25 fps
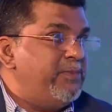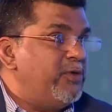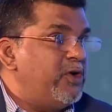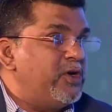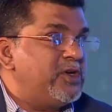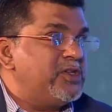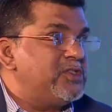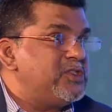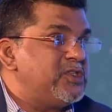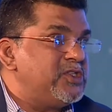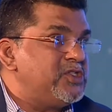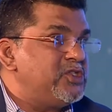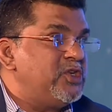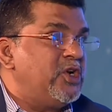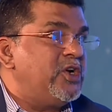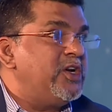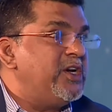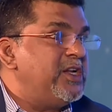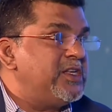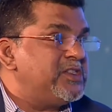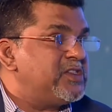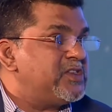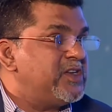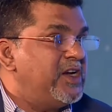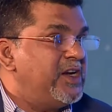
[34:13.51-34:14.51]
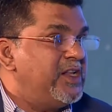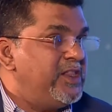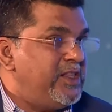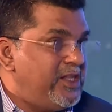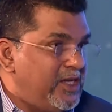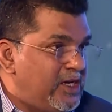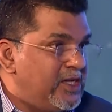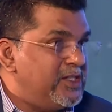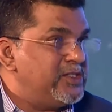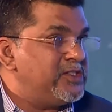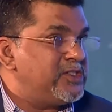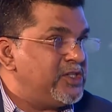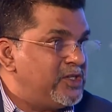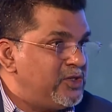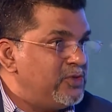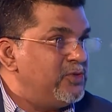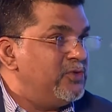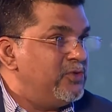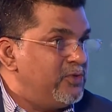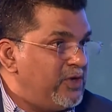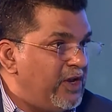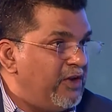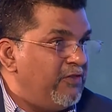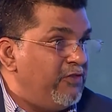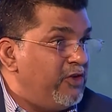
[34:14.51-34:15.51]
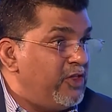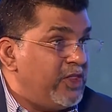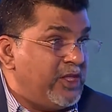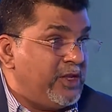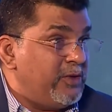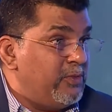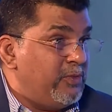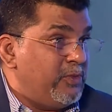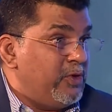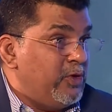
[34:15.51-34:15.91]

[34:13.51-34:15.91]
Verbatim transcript: pockets is not necessarily the answer to everything.